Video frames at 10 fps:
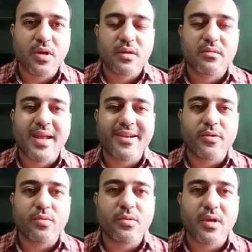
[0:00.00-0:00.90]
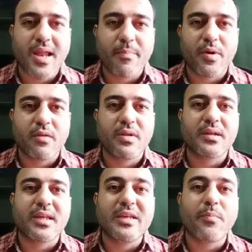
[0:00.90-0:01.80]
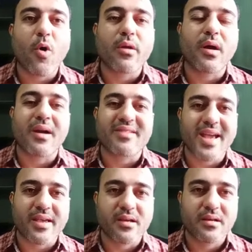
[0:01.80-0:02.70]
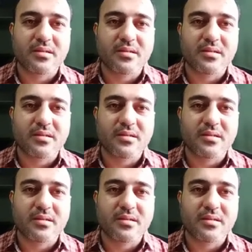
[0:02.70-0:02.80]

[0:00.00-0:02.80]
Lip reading: then too the leopard will keep on attacking us,